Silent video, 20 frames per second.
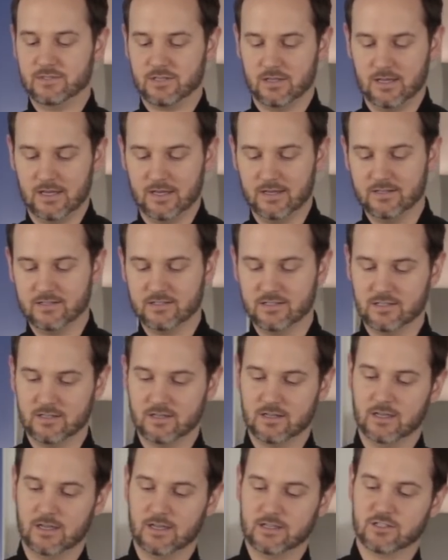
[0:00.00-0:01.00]
this
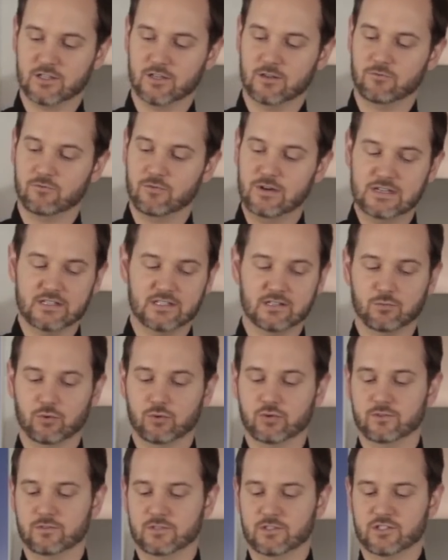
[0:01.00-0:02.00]
into
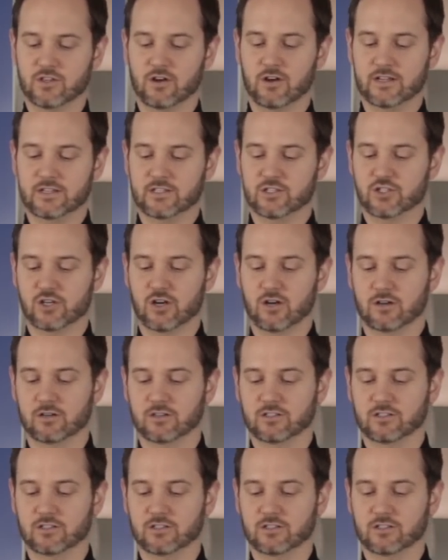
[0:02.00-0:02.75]
reasonable sized chunks,